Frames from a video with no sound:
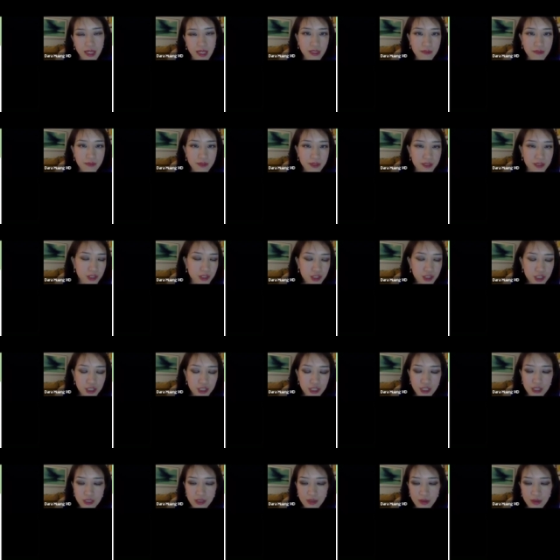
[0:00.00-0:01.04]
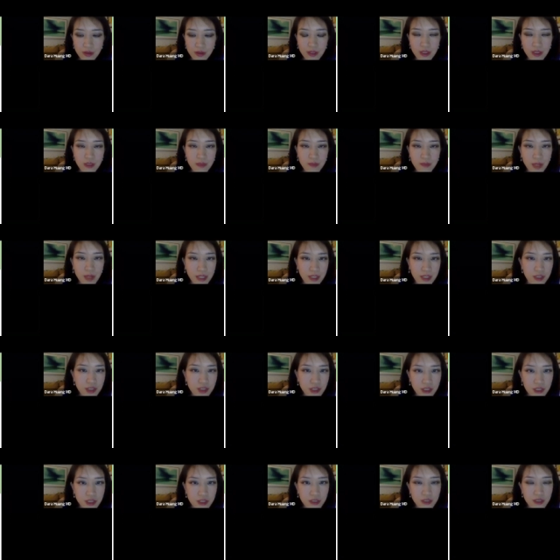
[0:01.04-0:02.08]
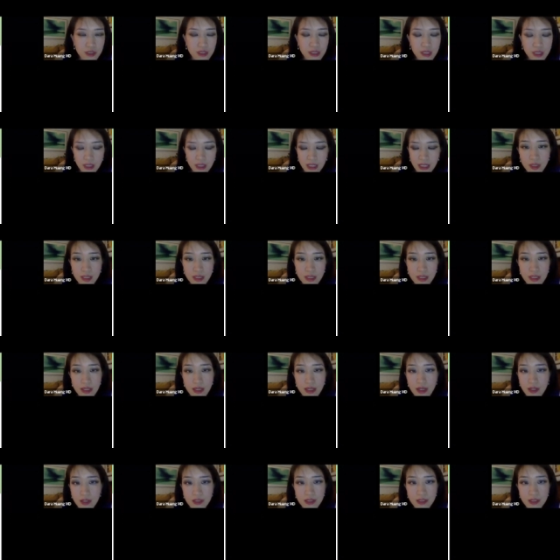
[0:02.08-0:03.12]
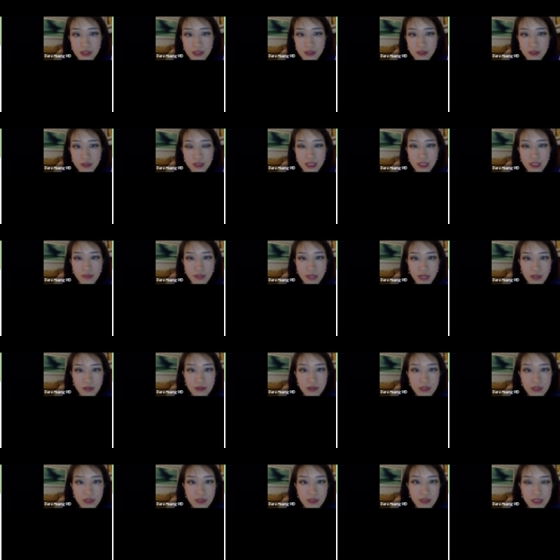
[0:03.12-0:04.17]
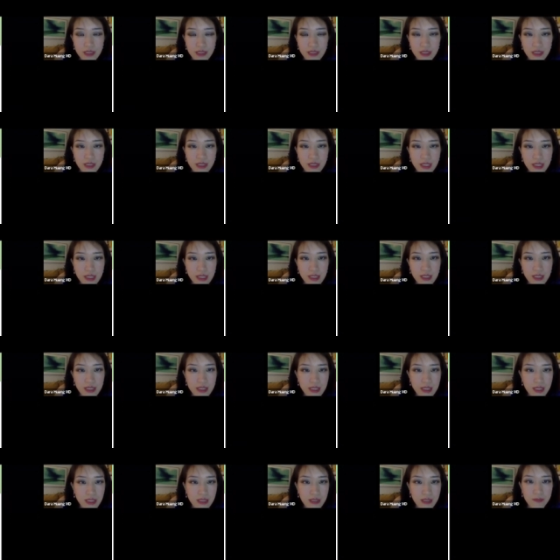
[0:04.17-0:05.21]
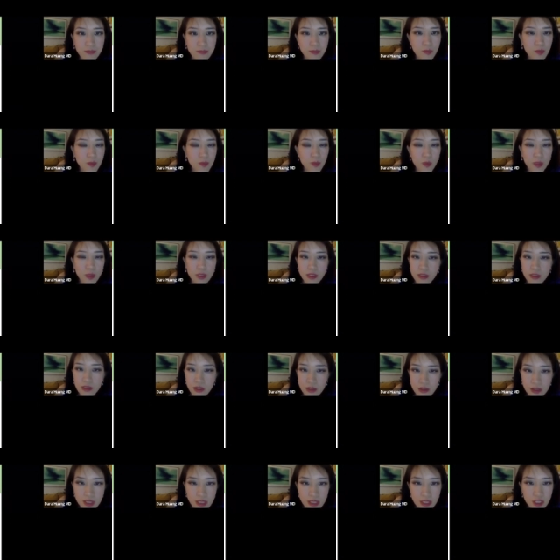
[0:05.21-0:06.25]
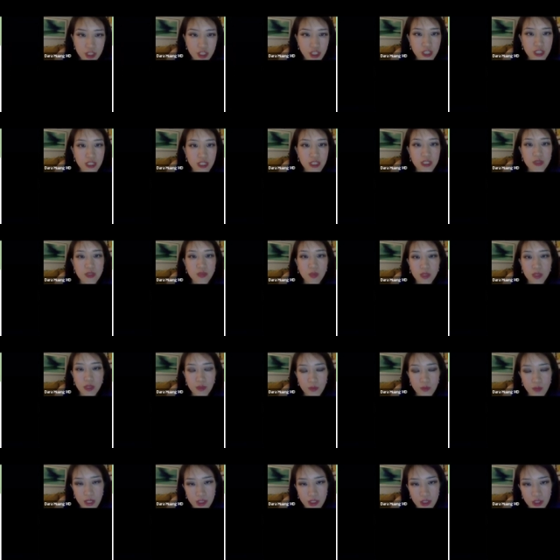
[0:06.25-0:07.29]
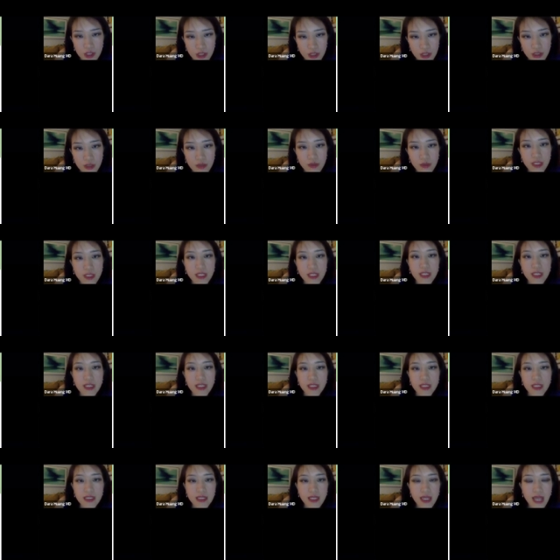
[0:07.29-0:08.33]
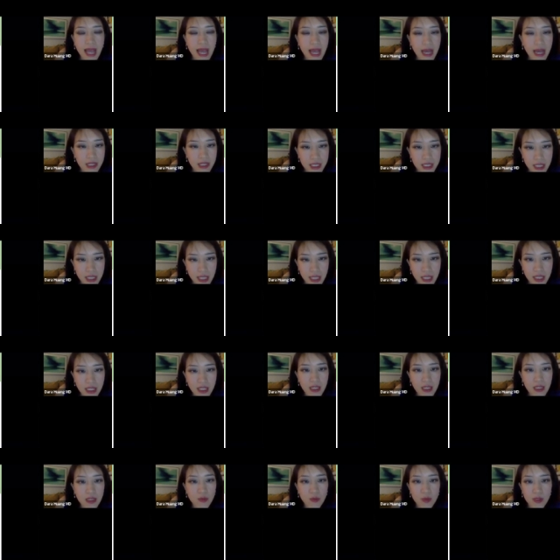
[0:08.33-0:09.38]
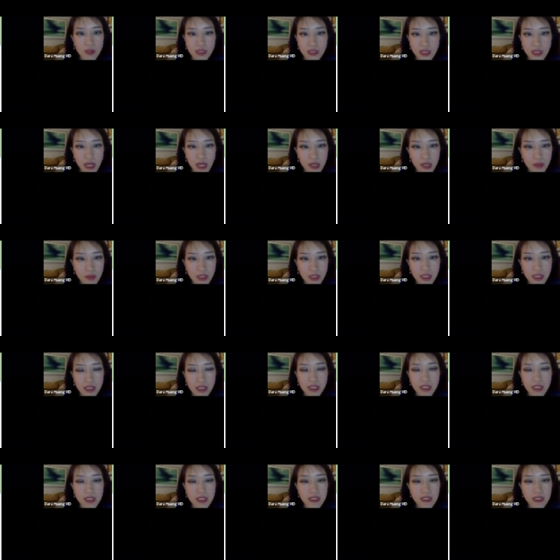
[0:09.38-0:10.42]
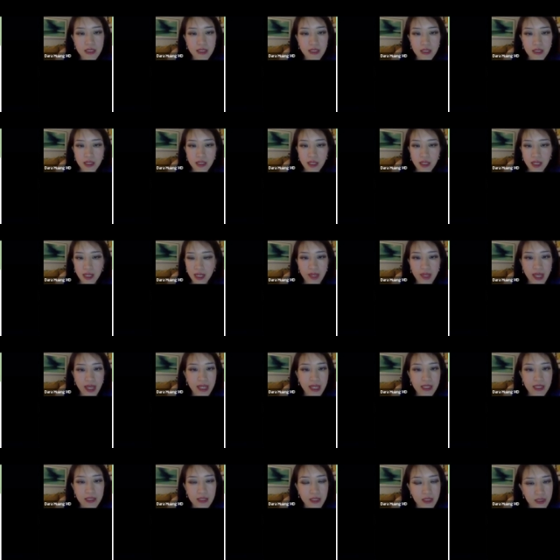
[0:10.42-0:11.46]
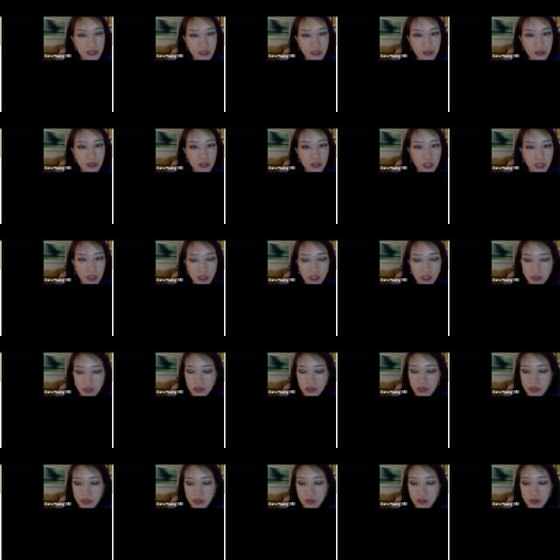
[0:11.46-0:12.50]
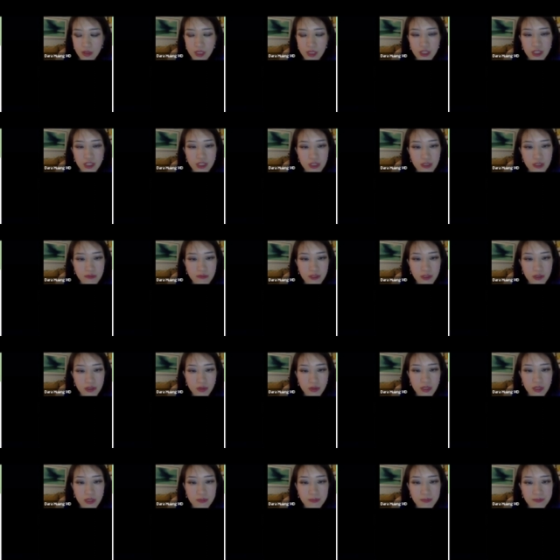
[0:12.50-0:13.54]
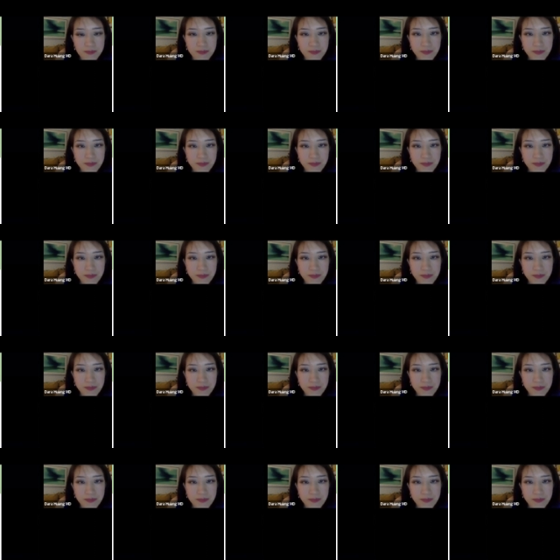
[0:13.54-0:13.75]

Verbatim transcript: a physician or practitioner is there to give counsel to see what the dosage is, what the ratio is, how to take it, what the timing is, and considering also each individual.